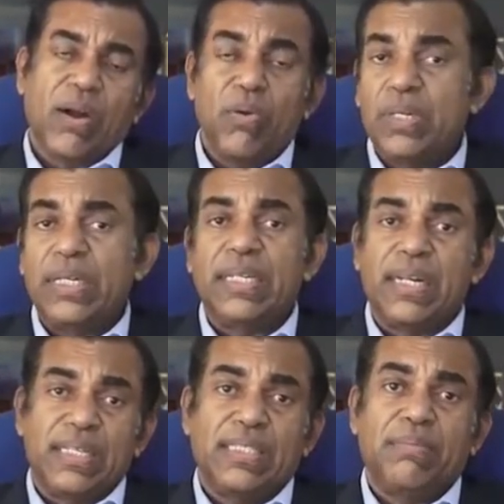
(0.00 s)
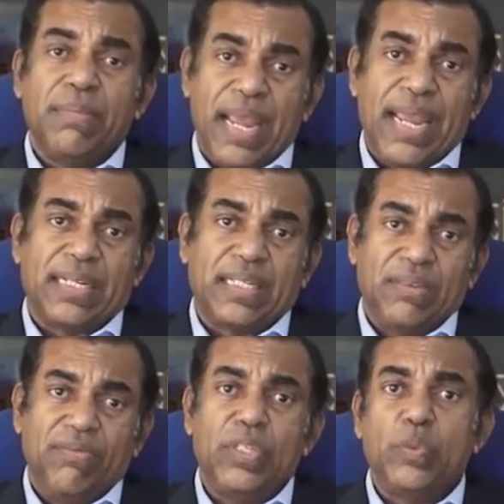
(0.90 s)
Counterterrorism
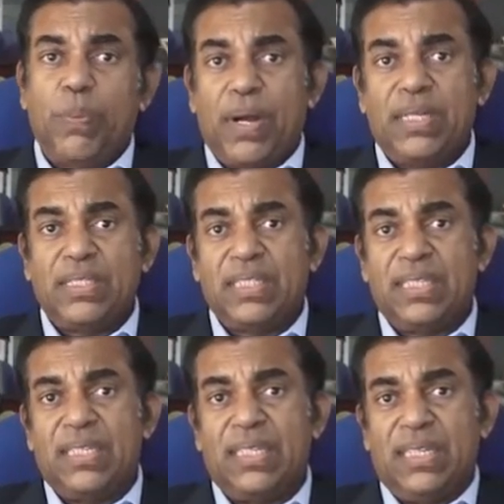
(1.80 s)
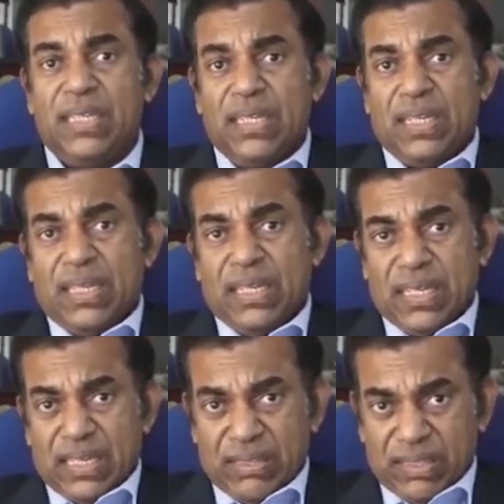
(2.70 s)
Act, which passed
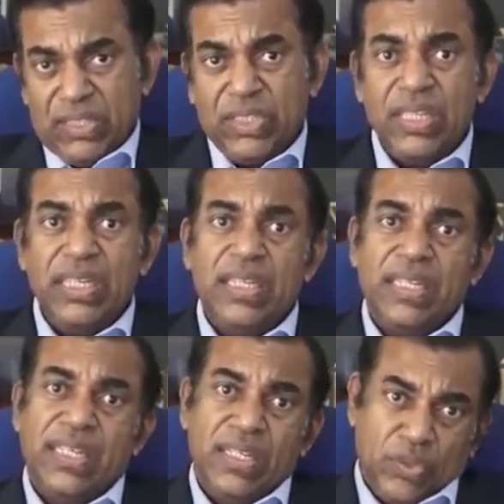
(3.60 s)
this year in